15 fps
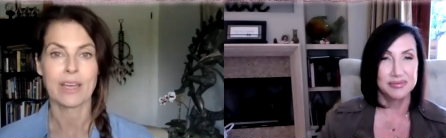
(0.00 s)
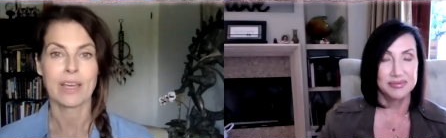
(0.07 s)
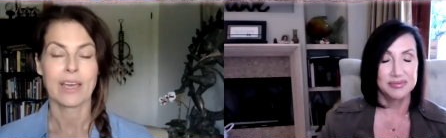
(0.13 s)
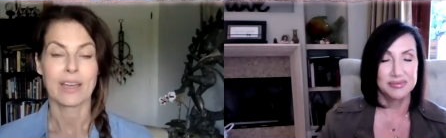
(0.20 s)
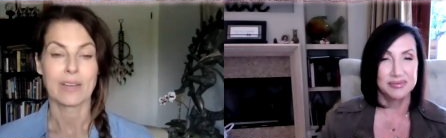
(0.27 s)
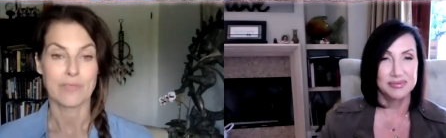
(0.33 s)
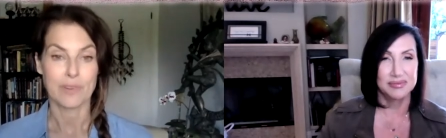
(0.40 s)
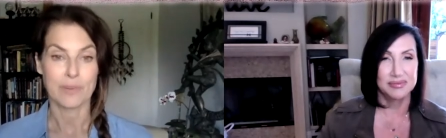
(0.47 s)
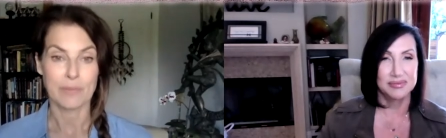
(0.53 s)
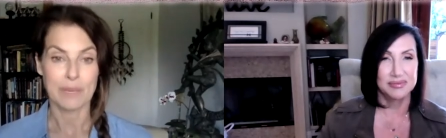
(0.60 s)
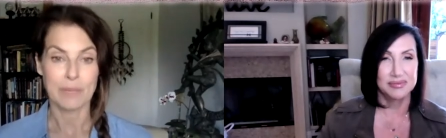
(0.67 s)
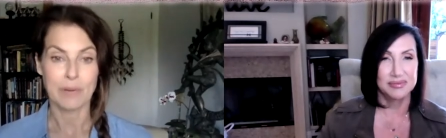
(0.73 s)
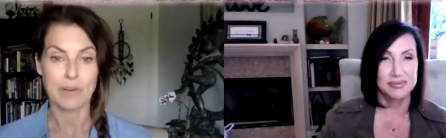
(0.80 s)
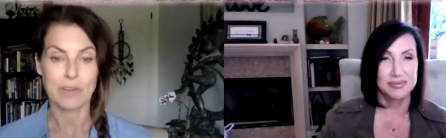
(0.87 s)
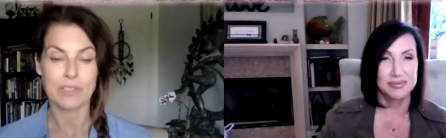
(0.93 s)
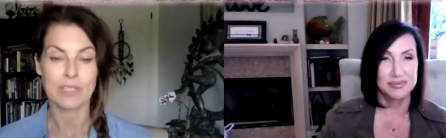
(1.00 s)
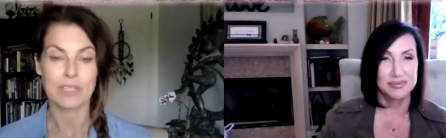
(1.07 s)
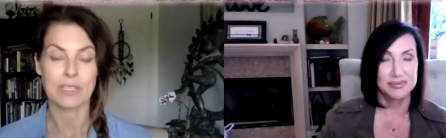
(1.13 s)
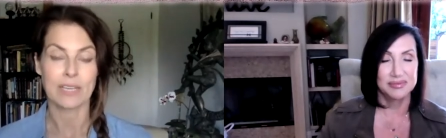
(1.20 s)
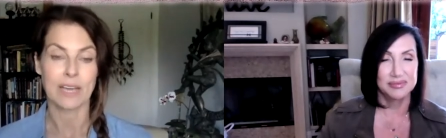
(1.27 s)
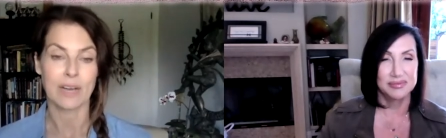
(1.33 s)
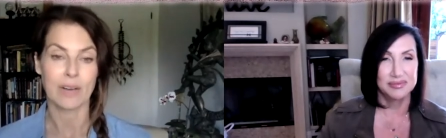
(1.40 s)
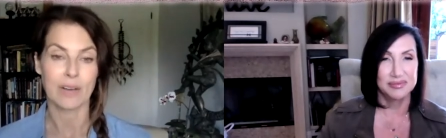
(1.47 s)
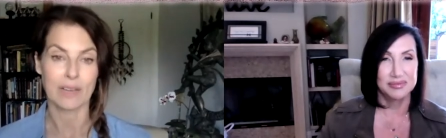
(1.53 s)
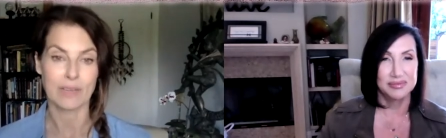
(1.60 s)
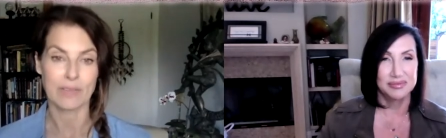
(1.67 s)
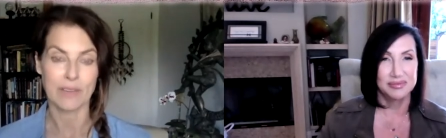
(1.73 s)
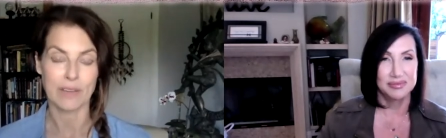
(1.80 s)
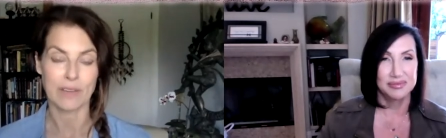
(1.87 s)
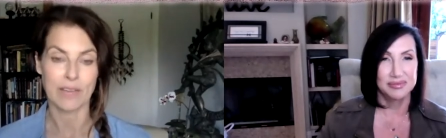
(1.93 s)
Speaker 1: And for me personally, how I
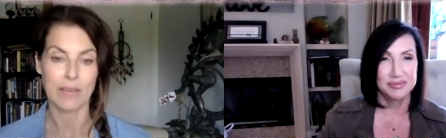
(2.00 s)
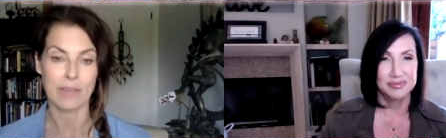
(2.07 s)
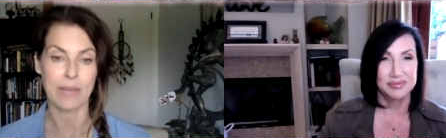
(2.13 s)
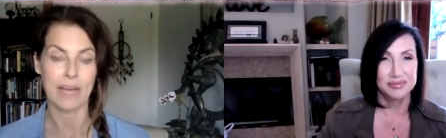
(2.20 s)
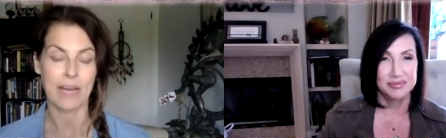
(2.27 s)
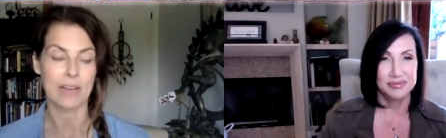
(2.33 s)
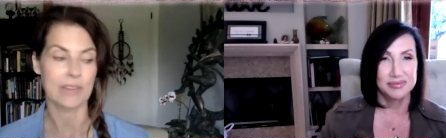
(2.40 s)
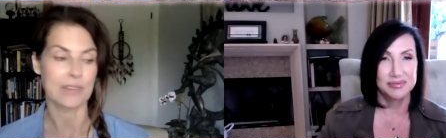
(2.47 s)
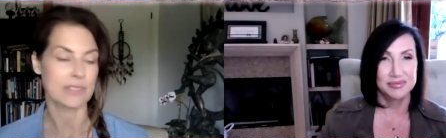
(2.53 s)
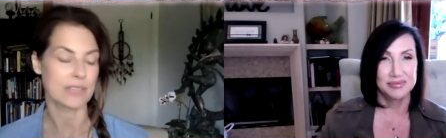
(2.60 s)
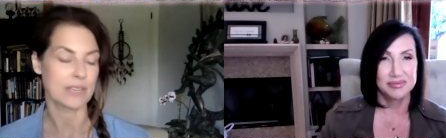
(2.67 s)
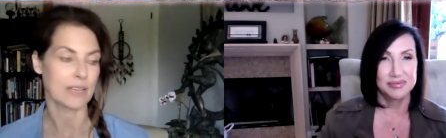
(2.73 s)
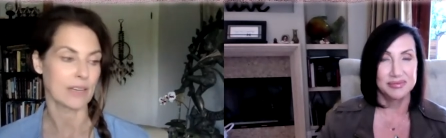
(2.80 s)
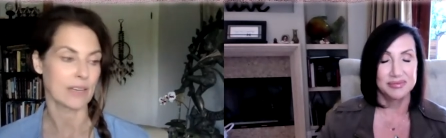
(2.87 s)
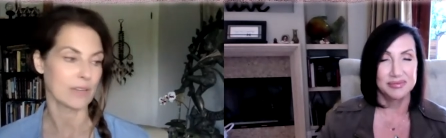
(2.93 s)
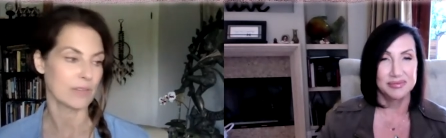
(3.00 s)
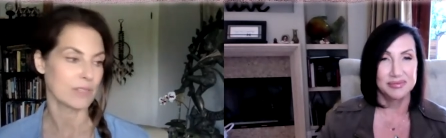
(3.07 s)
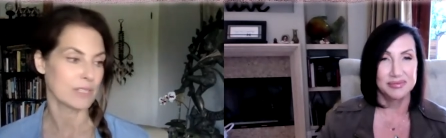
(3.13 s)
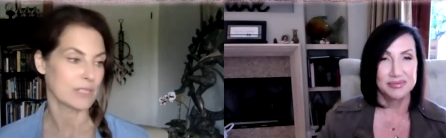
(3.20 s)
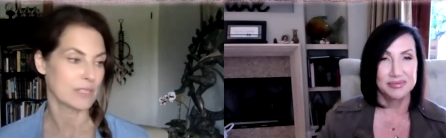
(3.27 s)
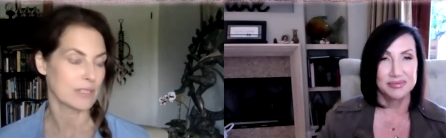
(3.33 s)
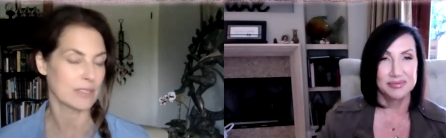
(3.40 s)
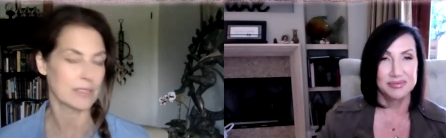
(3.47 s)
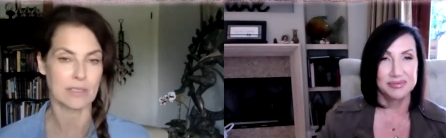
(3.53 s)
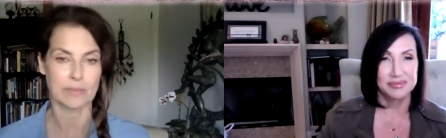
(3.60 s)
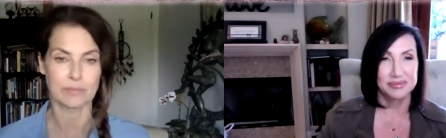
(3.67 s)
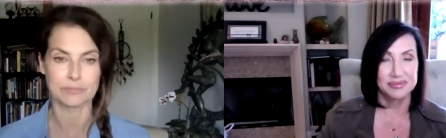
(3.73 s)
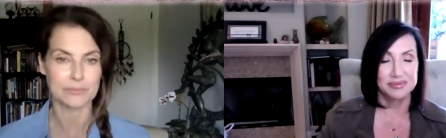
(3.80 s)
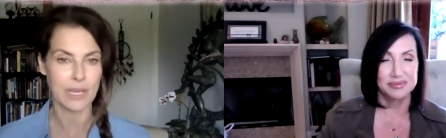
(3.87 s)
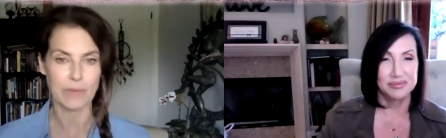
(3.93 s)
found that path is that I was in these,
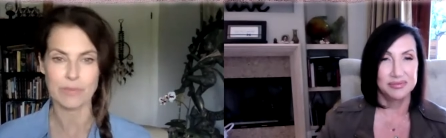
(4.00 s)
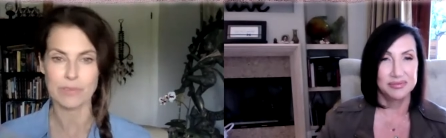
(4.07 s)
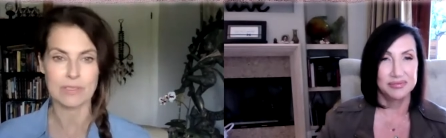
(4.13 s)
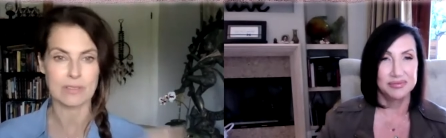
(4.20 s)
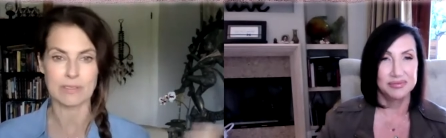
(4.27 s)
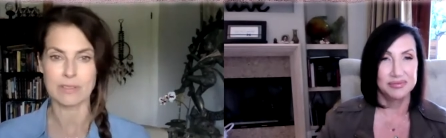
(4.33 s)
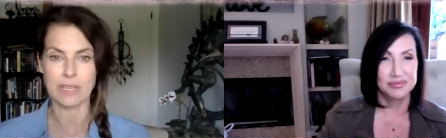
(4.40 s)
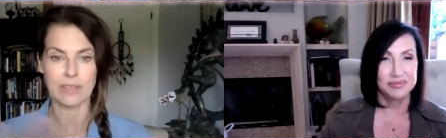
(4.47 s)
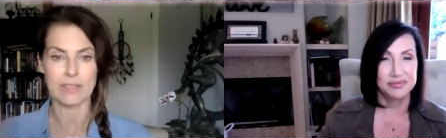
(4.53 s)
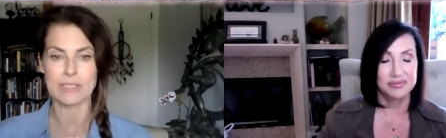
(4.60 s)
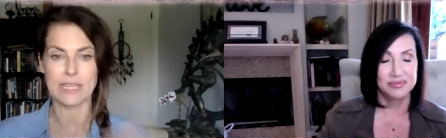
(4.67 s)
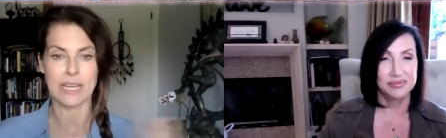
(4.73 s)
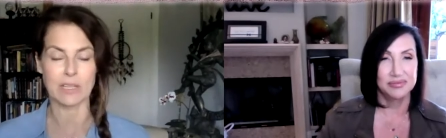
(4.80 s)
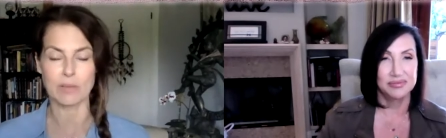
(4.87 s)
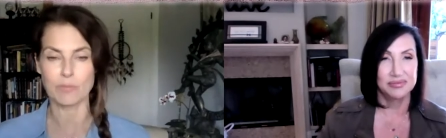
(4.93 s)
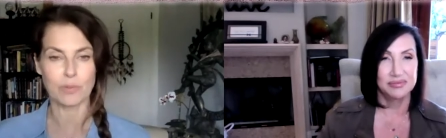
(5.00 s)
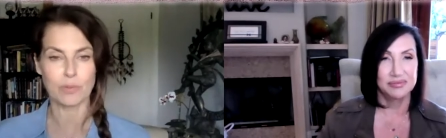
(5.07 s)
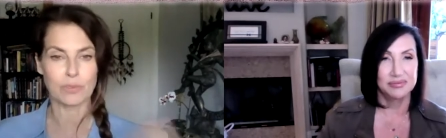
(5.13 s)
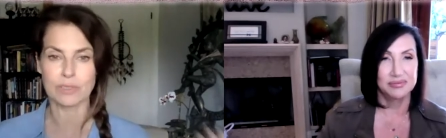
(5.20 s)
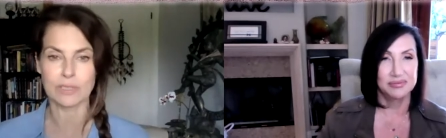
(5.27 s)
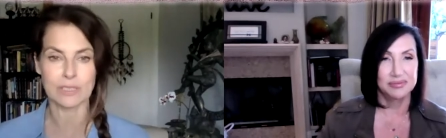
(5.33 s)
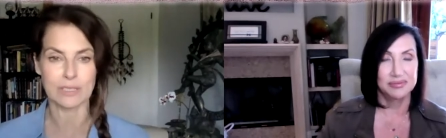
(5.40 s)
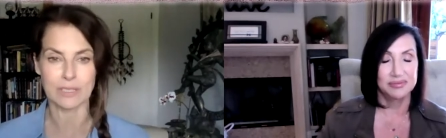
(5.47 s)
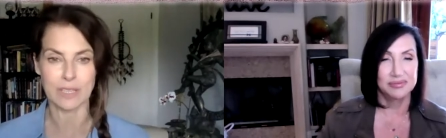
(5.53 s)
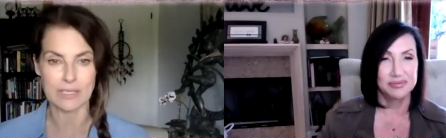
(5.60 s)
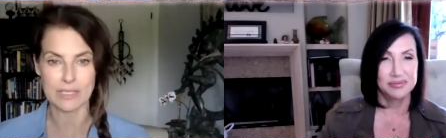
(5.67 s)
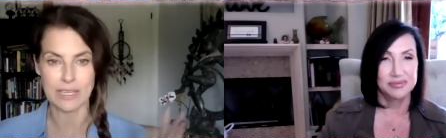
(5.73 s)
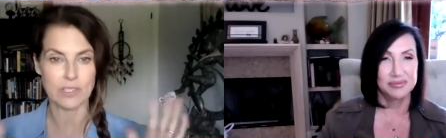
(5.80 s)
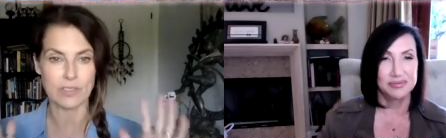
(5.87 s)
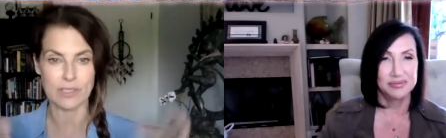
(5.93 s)
um, I was in the dating pool in
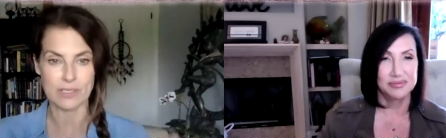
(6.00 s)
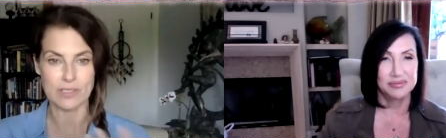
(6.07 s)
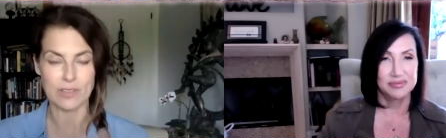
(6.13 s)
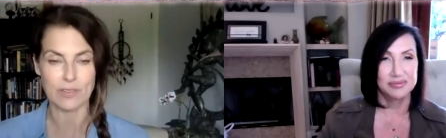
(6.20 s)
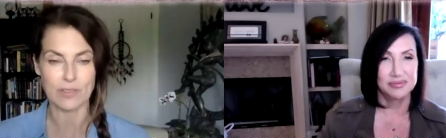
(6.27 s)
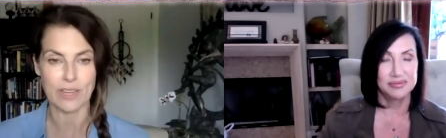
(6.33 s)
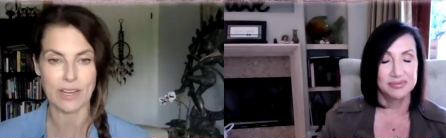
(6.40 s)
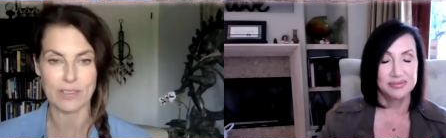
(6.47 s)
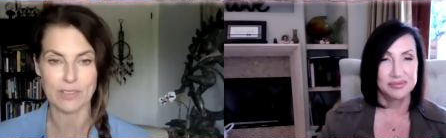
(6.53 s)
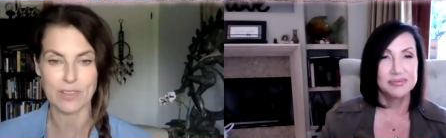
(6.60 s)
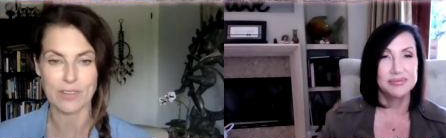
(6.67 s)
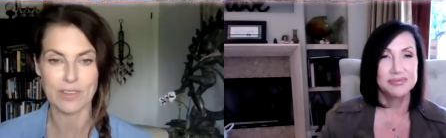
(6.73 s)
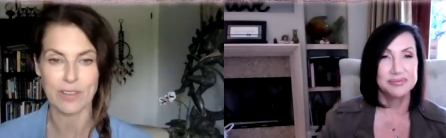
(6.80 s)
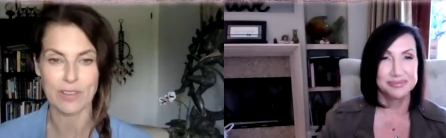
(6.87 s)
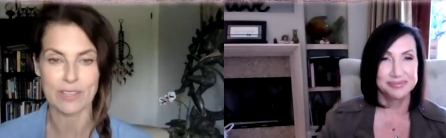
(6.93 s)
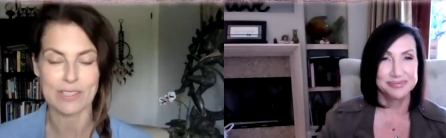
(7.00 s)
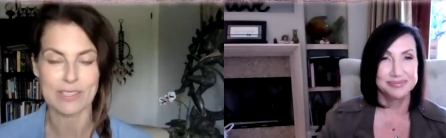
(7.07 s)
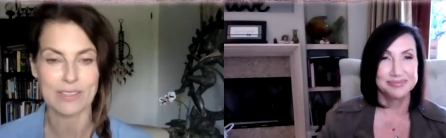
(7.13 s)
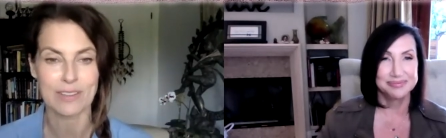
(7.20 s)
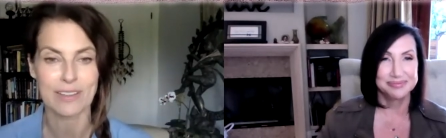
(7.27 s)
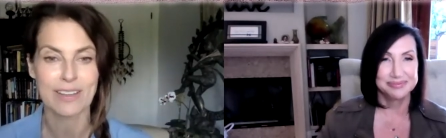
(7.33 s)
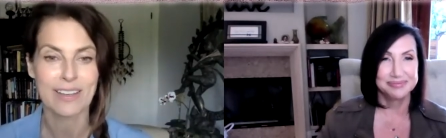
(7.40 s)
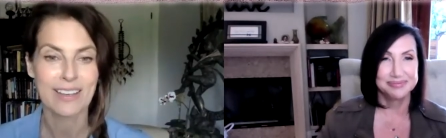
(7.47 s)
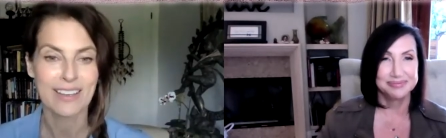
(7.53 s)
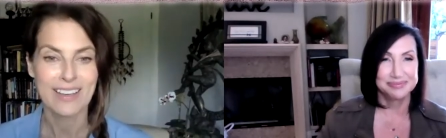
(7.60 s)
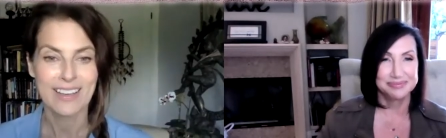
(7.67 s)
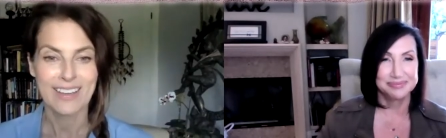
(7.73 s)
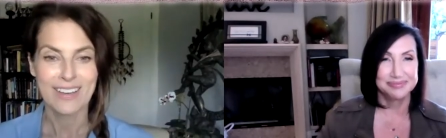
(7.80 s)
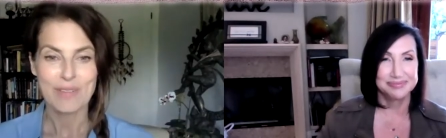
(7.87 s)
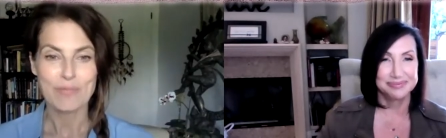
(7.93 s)
Los Angeles, and you're there, so you know that's
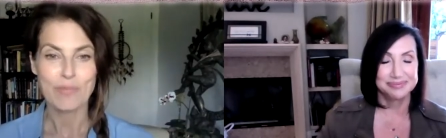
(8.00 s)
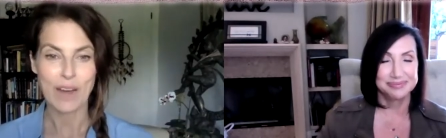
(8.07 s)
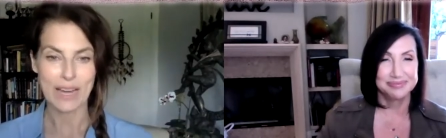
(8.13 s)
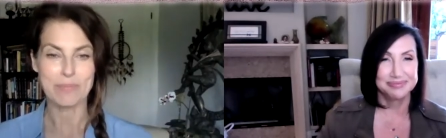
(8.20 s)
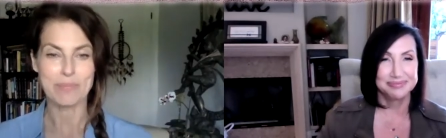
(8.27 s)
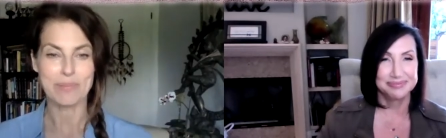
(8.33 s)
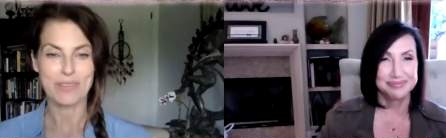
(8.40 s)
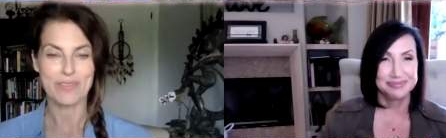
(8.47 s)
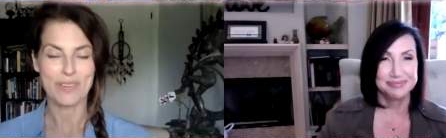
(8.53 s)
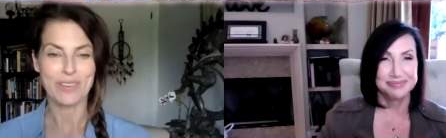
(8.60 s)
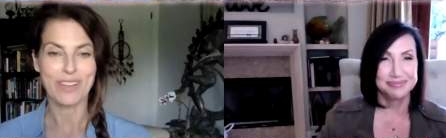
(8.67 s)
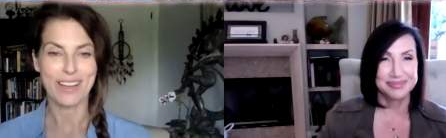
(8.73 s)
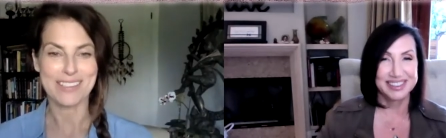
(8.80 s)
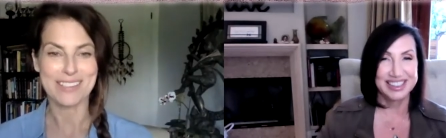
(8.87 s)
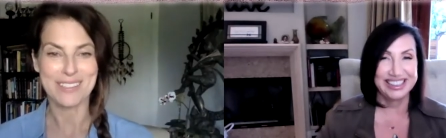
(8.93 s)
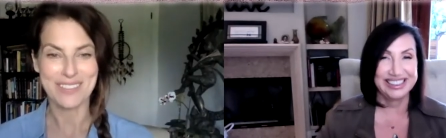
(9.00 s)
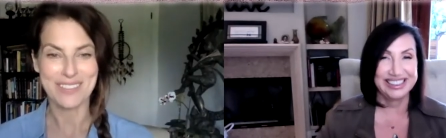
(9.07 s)
ripe for lots of